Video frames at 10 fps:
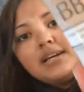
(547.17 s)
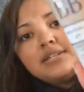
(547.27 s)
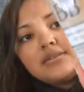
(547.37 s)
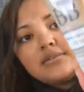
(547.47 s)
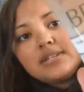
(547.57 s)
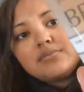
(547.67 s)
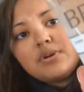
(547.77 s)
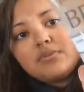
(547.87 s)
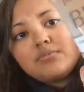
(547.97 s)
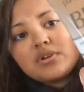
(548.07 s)
So this
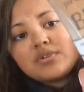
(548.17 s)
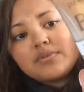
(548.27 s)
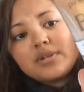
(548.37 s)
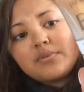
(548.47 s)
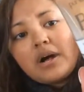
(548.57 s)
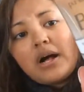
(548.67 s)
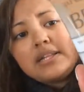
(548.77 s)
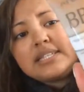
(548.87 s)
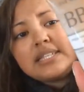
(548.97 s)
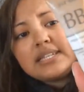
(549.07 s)
one works really well.
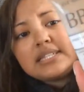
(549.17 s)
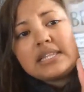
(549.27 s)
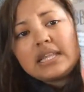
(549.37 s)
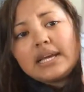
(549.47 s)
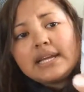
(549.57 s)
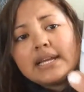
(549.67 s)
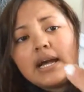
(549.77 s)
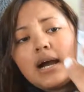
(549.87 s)
It's nice and light.